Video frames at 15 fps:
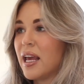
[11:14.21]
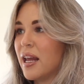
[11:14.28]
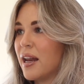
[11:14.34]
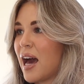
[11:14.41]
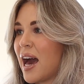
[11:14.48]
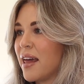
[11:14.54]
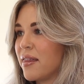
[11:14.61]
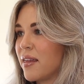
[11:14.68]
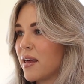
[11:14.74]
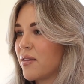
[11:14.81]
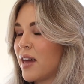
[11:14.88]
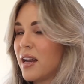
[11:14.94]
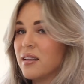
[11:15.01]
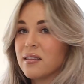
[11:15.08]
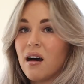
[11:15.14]
and I think
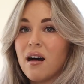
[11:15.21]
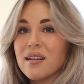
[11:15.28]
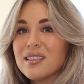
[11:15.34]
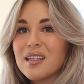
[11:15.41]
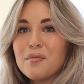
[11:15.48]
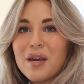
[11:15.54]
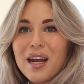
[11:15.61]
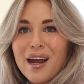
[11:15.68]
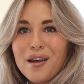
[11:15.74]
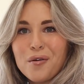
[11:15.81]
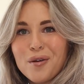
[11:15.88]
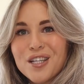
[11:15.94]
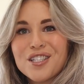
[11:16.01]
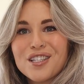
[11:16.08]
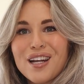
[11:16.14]
that is awesome, and I
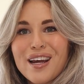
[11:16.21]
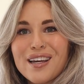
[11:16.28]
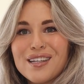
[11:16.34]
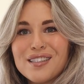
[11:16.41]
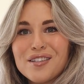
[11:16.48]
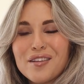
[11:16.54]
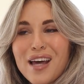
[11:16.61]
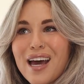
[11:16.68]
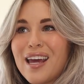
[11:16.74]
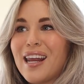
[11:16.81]
wish that I could do that.